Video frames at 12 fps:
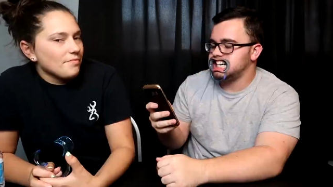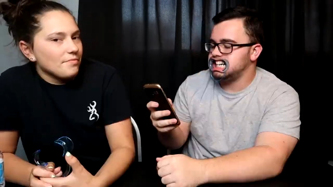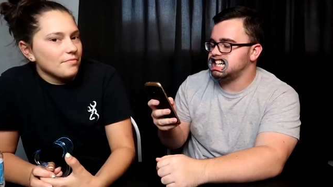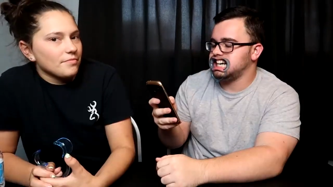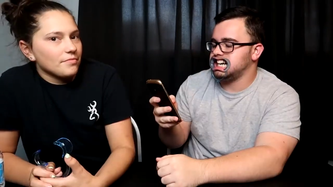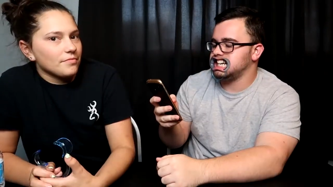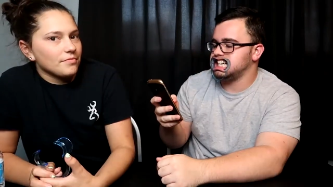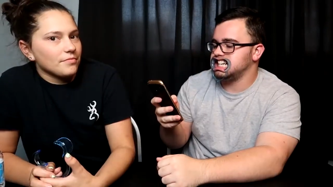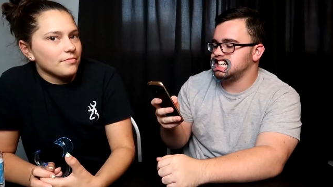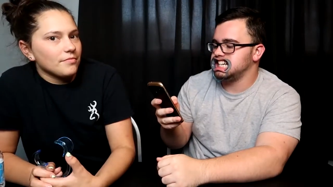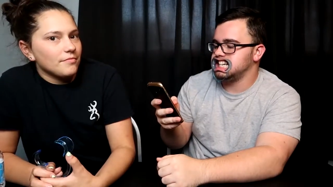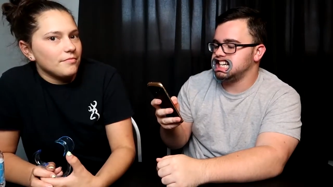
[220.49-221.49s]
Speaker 1: Okay.
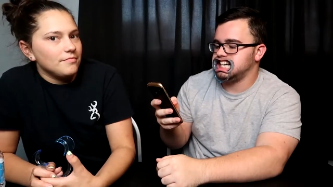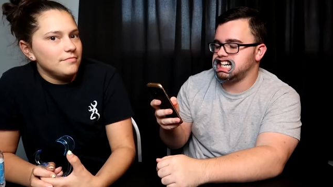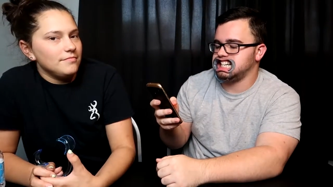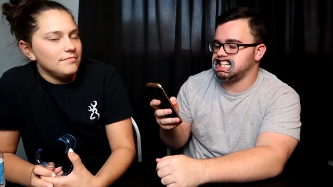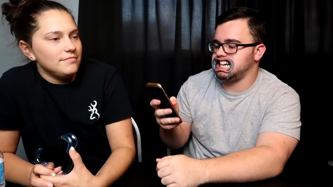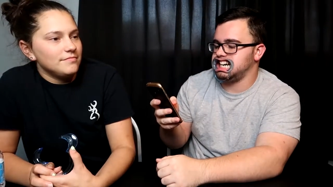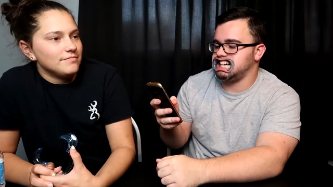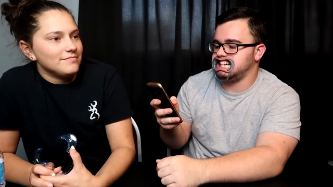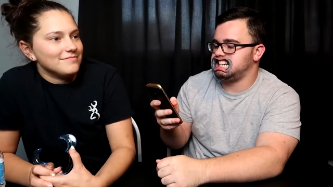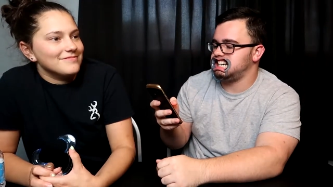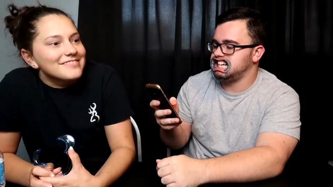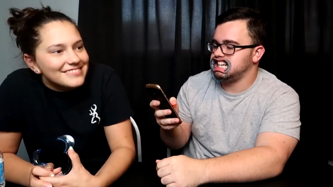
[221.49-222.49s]
Oh no.
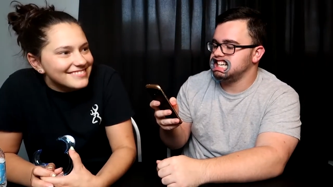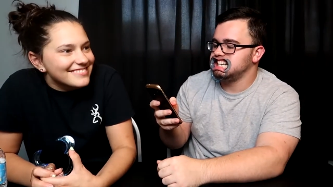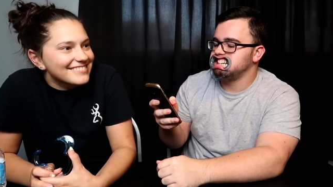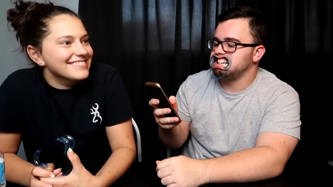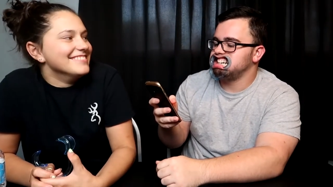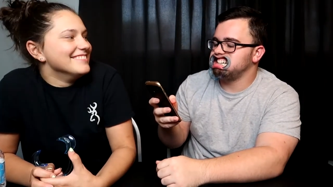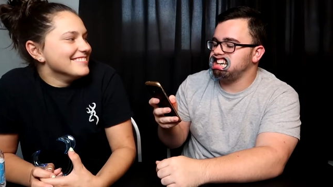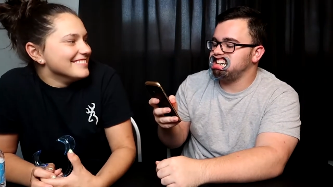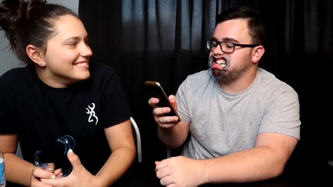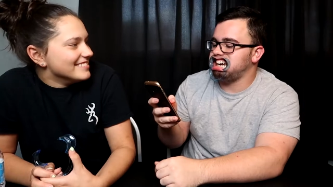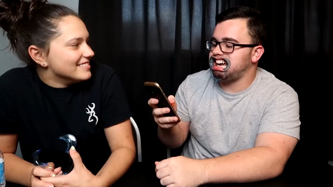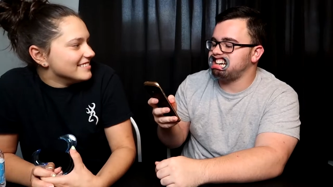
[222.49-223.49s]

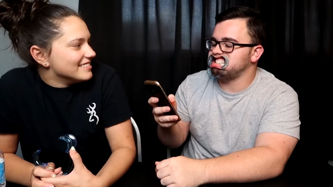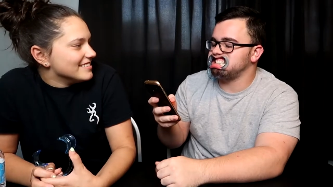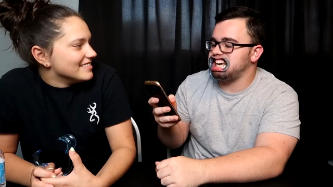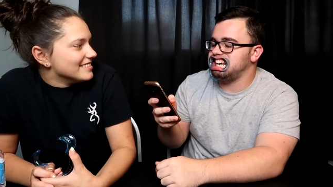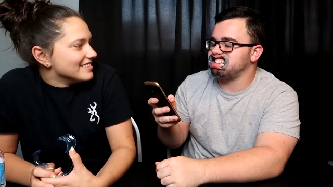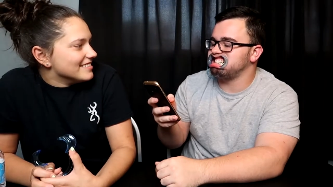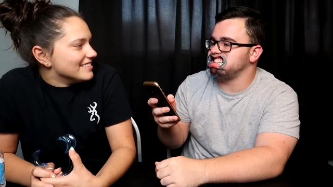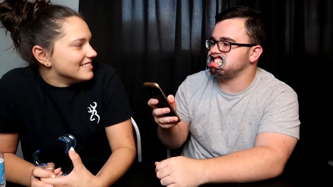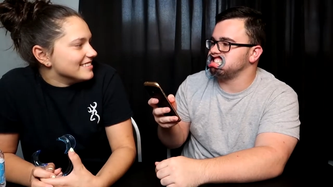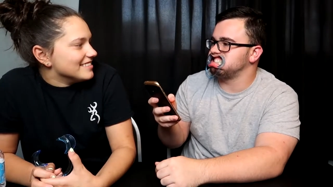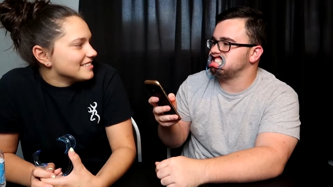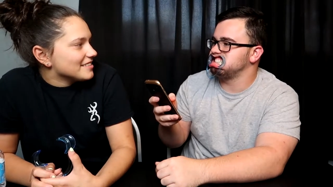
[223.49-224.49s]
Egg hot banana
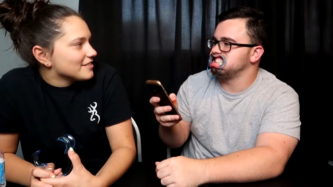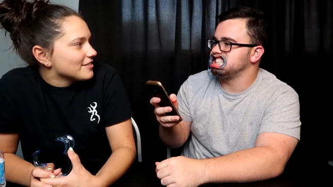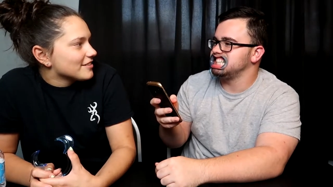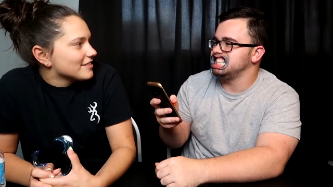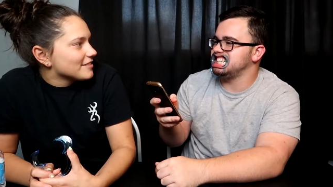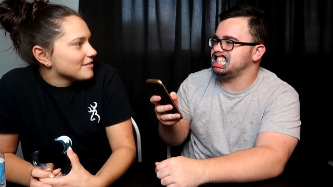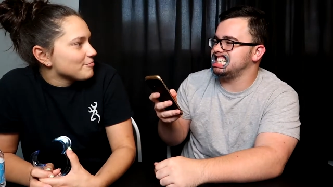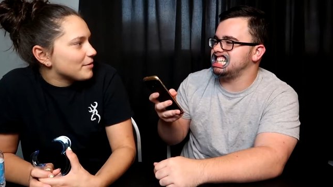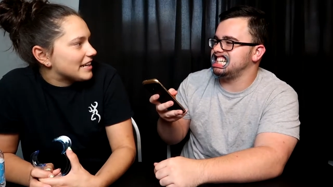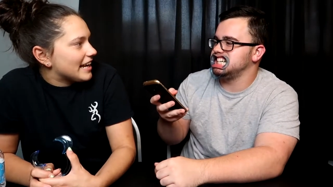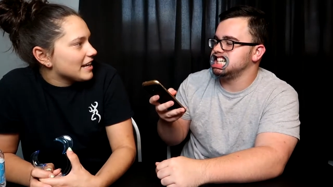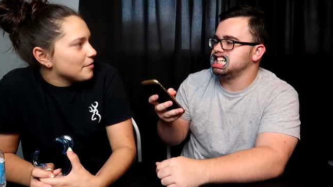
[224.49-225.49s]
pills.
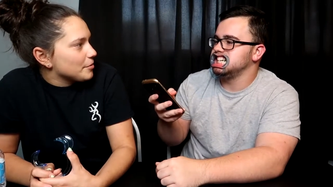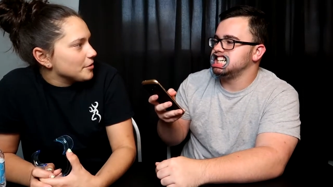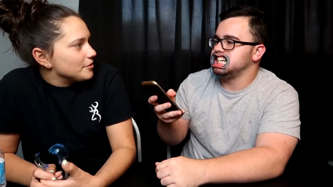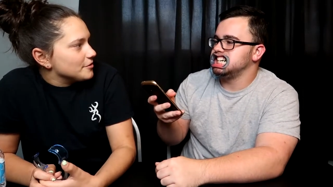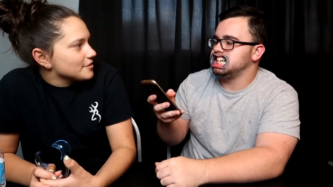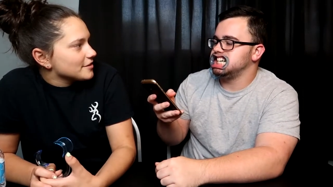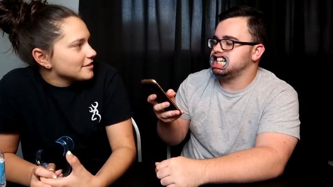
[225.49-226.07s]
Speaker 2: Banana pills.